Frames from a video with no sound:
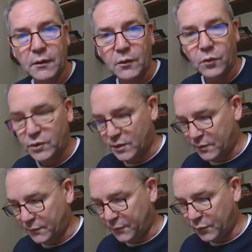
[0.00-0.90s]
which is the
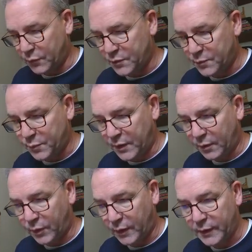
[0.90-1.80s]
force being
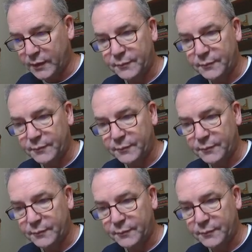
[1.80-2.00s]
applied